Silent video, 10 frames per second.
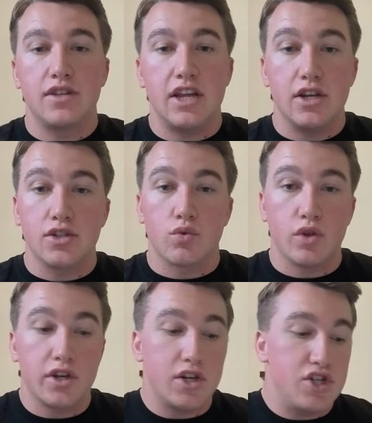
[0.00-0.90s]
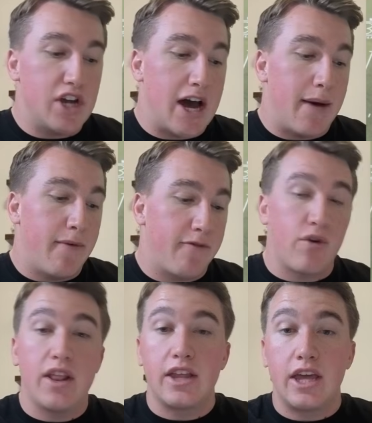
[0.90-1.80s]
He does a really good job.
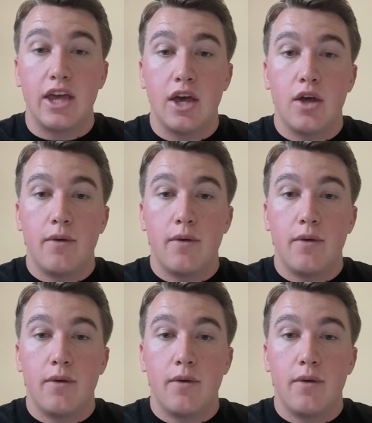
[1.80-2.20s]
Friendly